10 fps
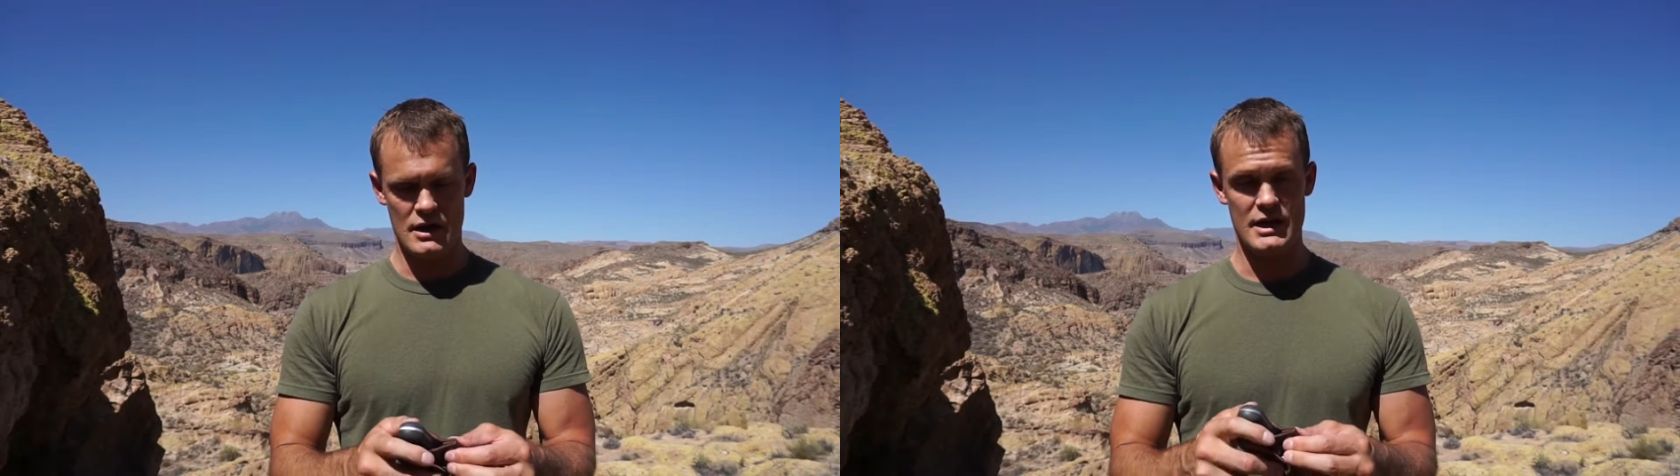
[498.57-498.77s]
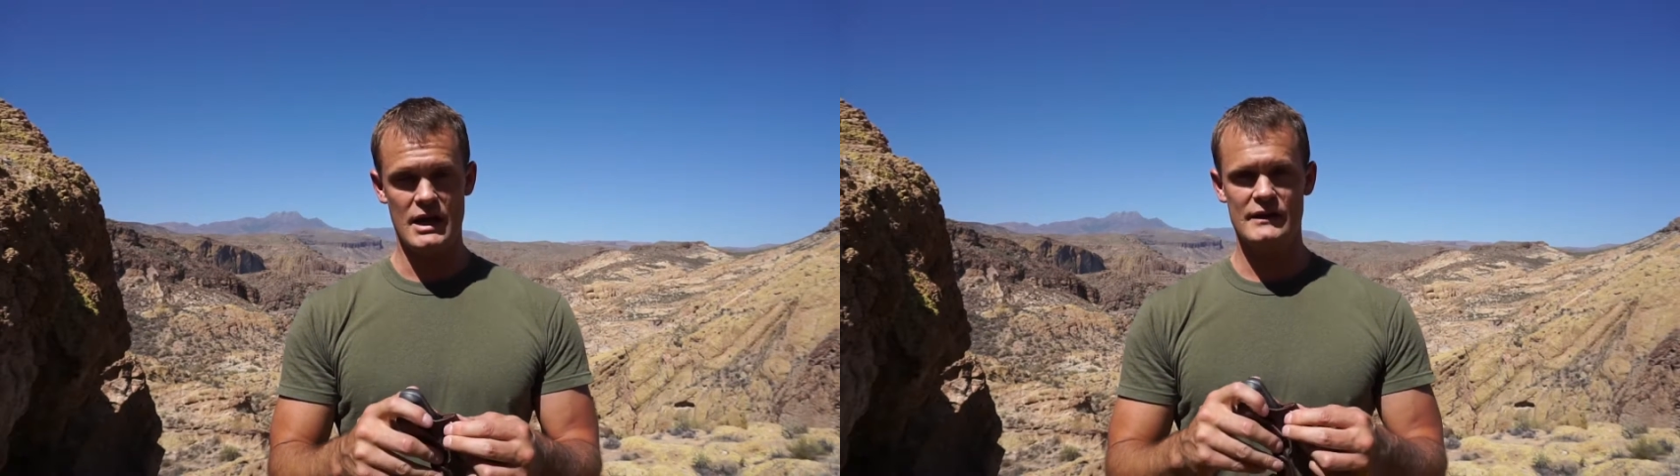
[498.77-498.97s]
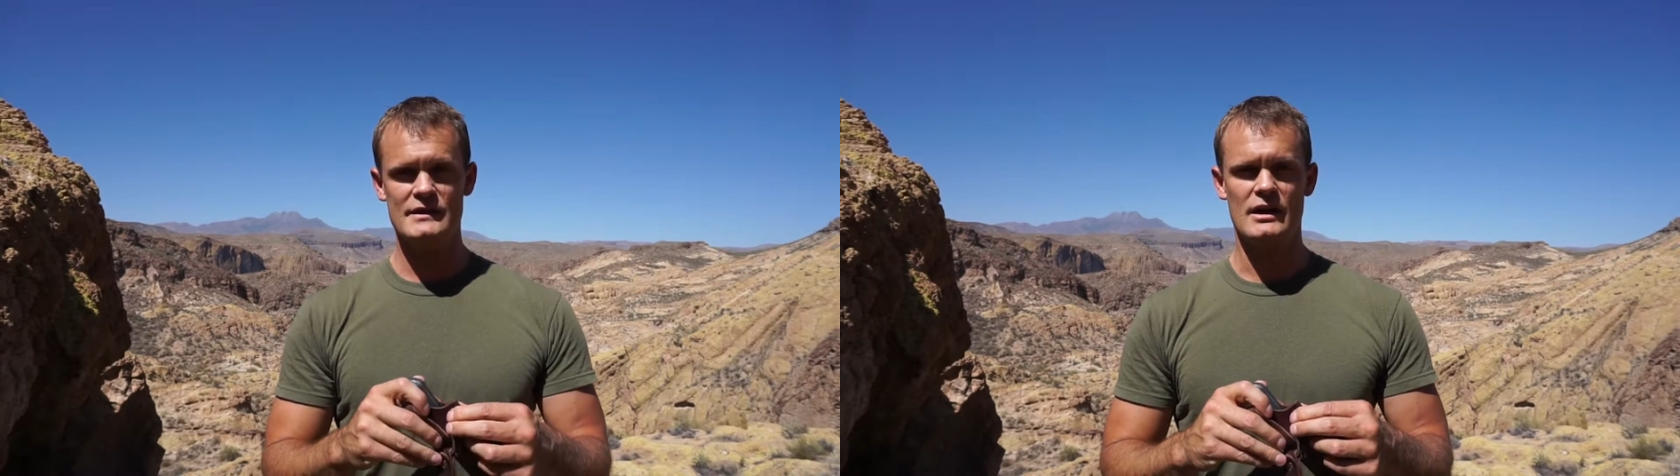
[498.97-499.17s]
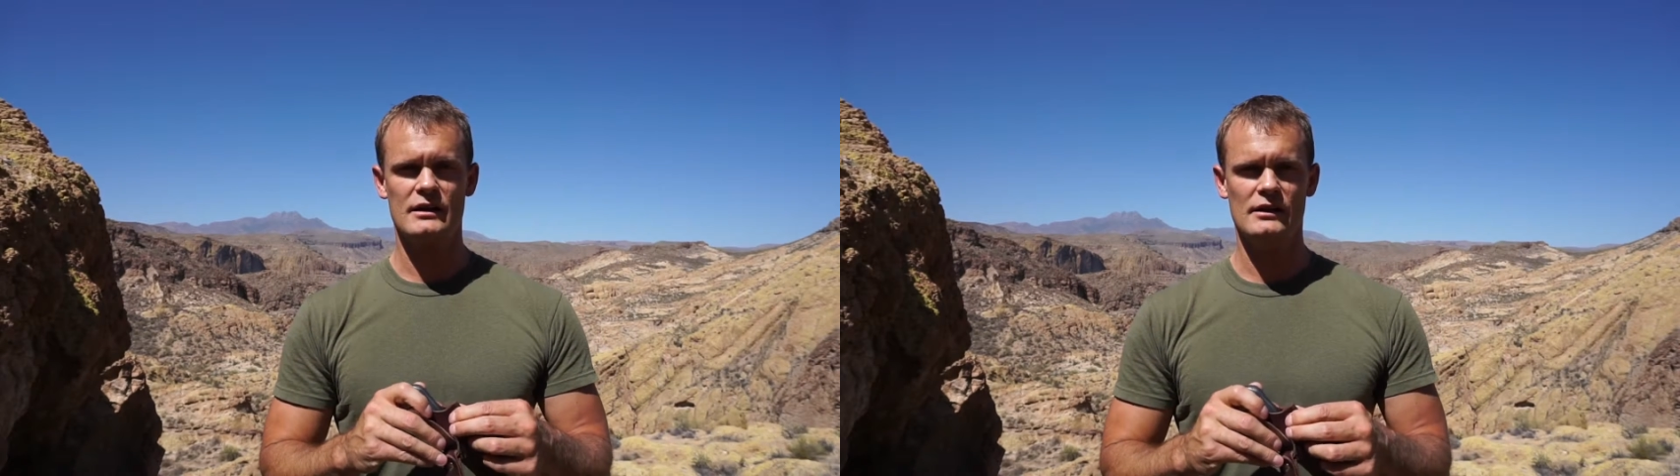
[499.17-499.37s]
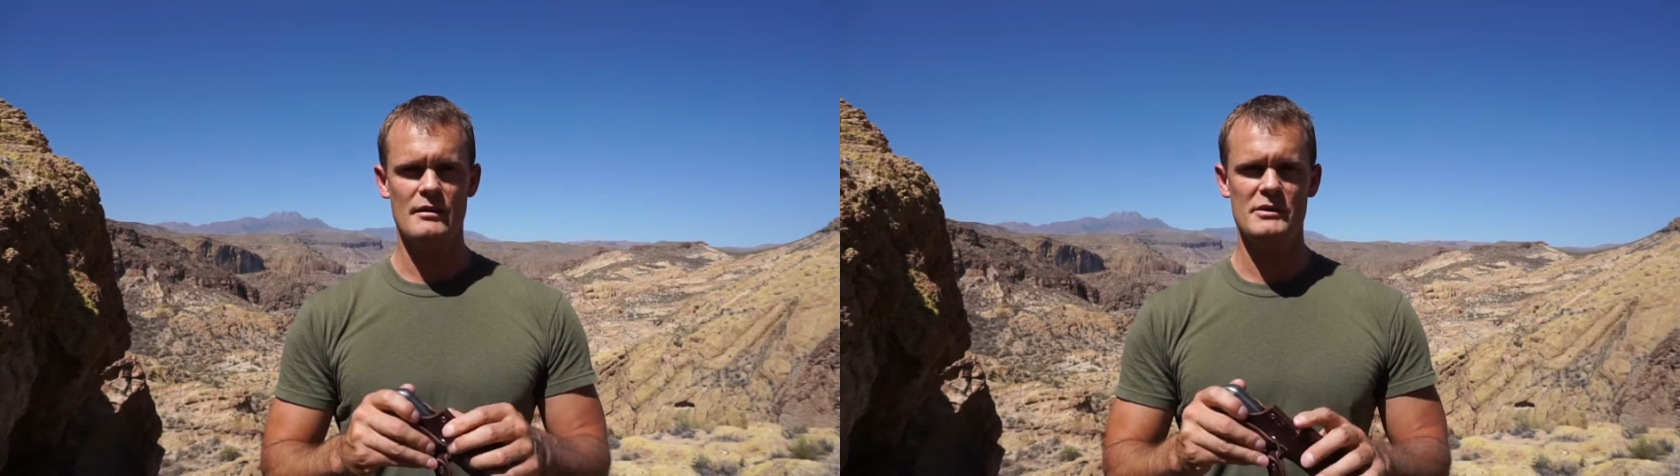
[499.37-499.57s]
Again, it's not
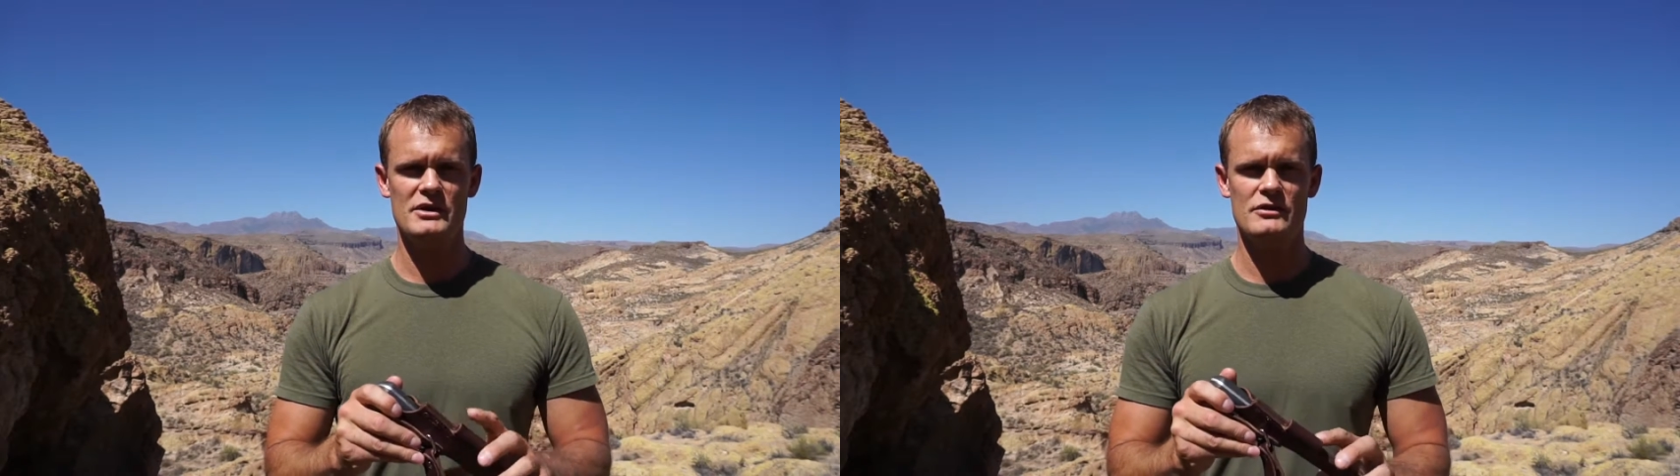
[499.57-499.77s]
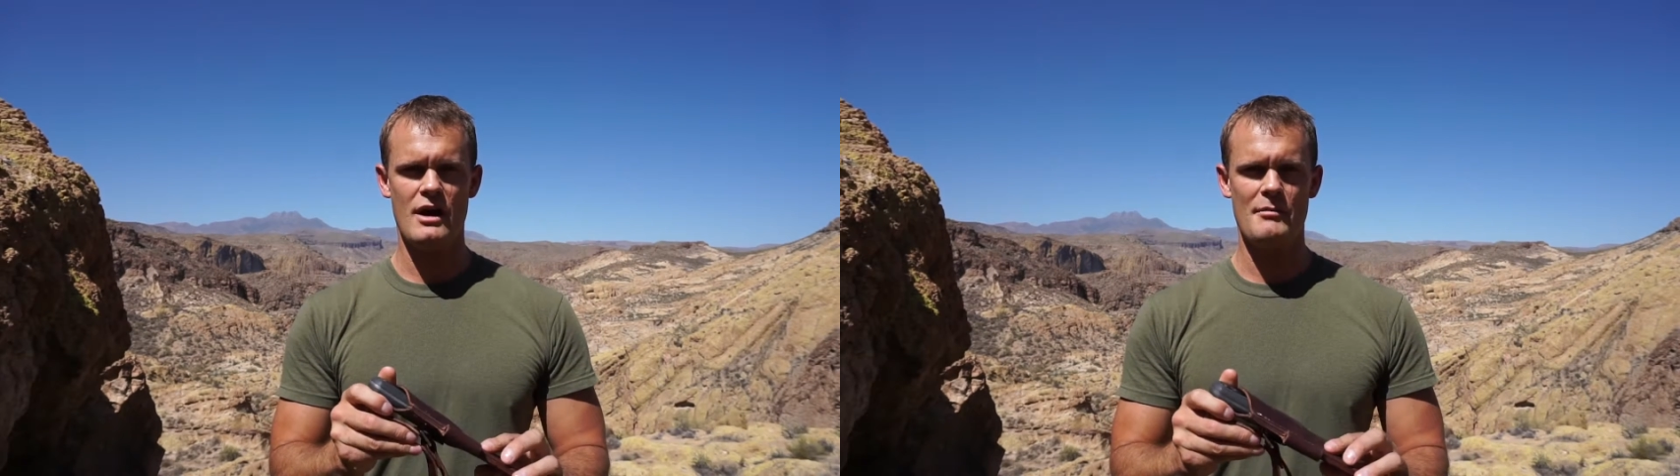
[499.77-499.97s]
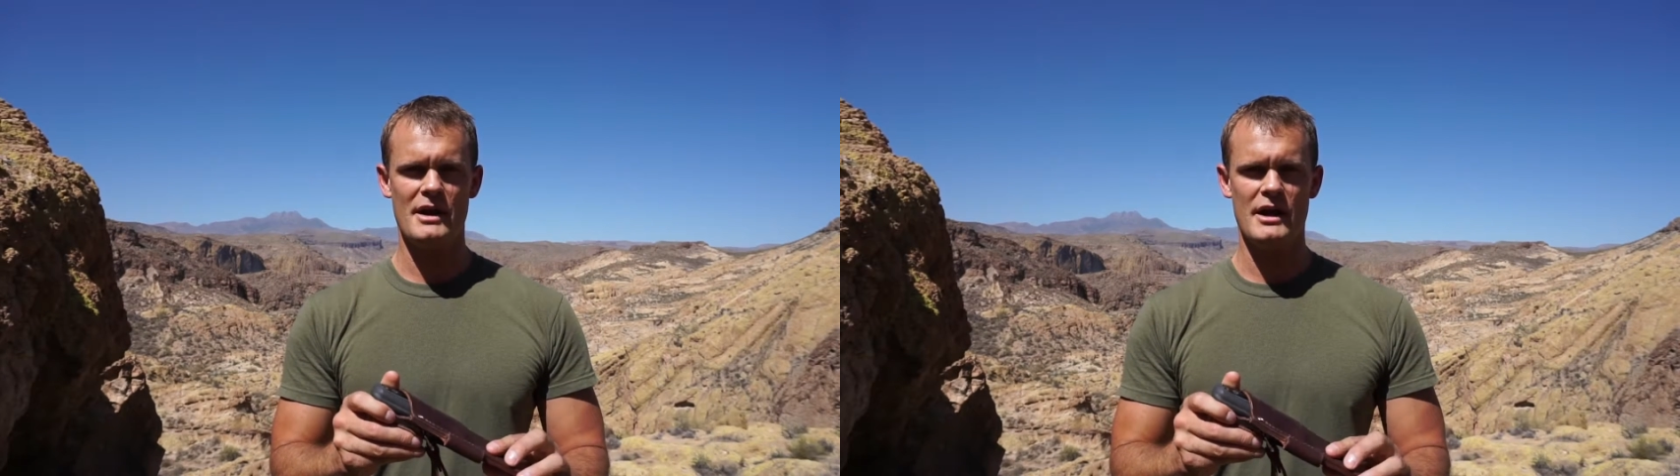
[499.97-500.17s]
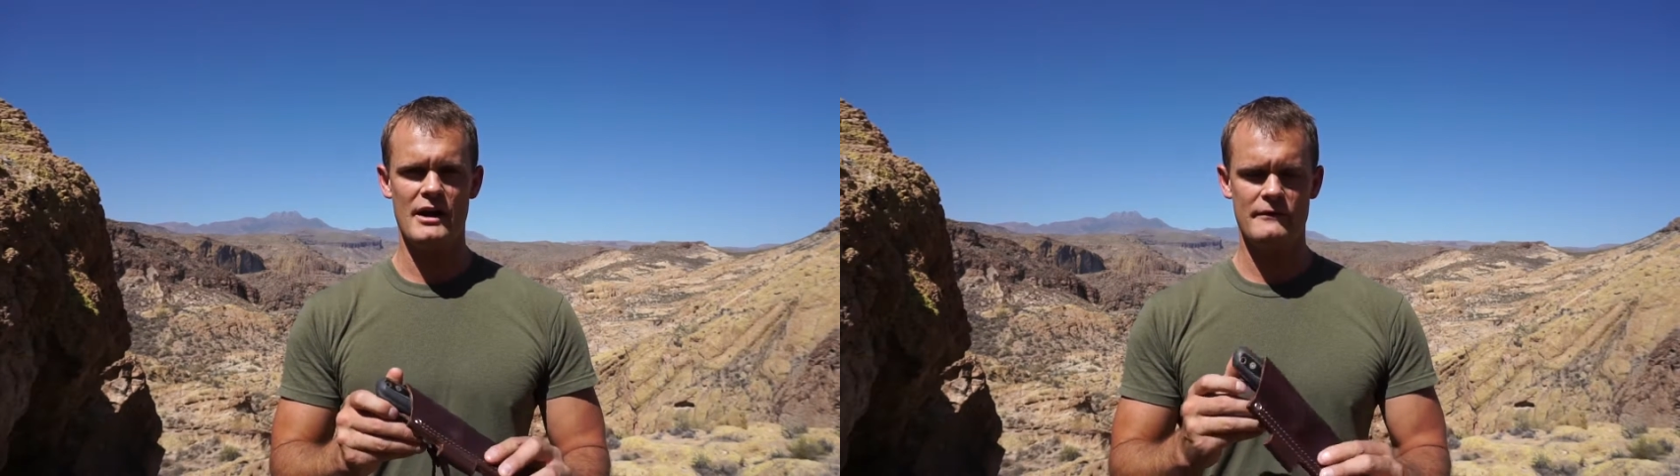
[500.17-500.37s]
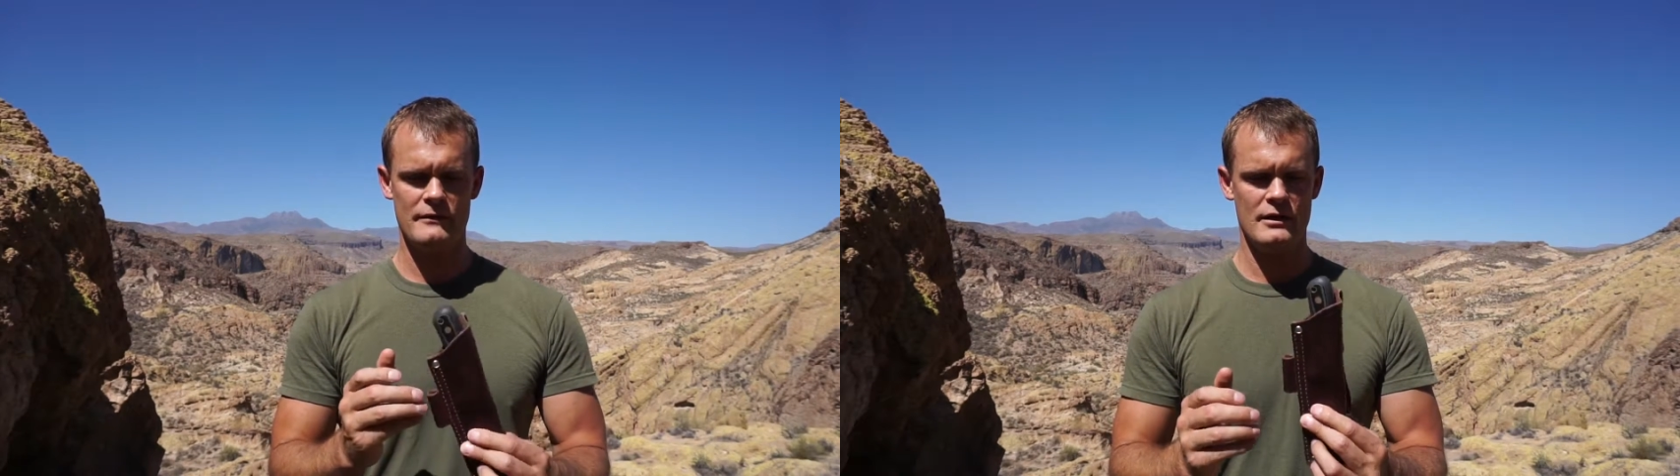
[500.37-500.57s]
going to let me draw my
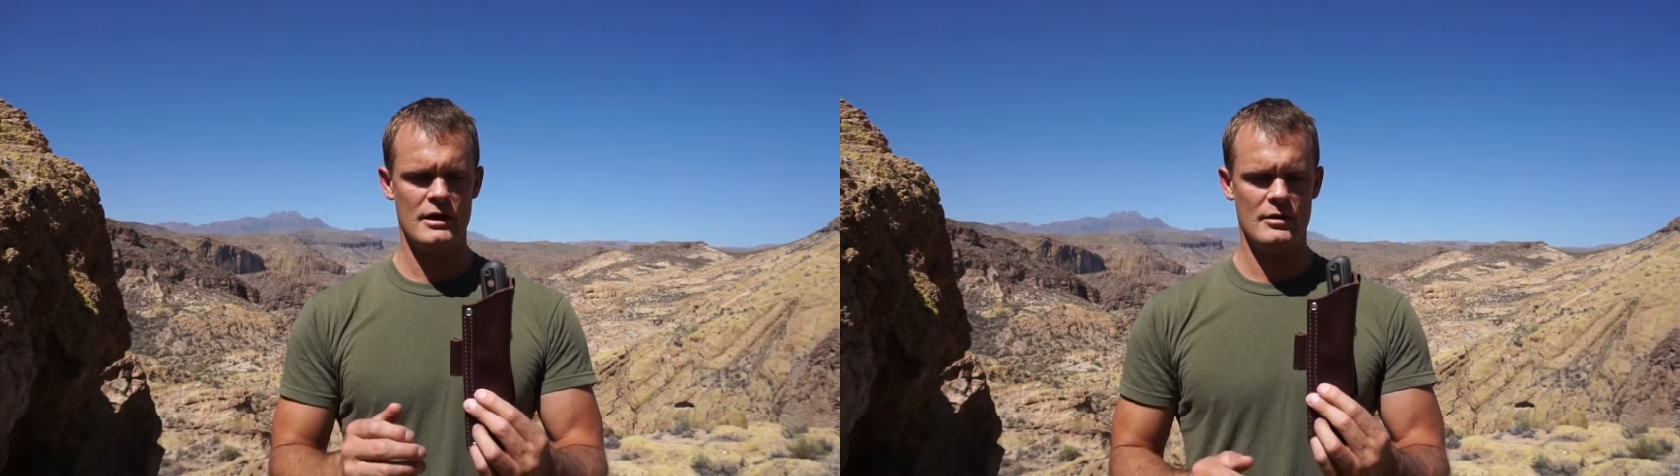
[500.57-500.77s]
knife,